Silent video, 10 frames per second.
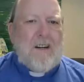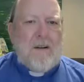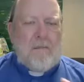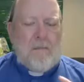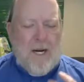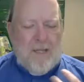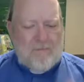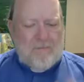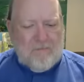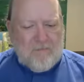But
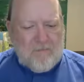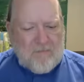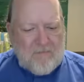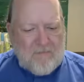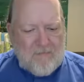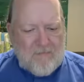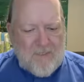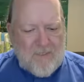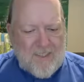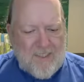
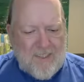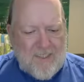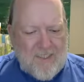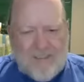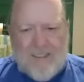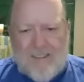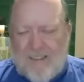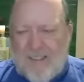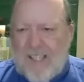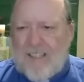Jesus
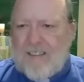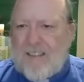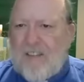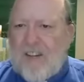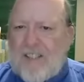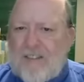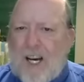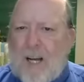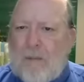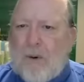says to the
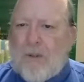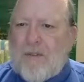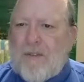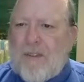disciples,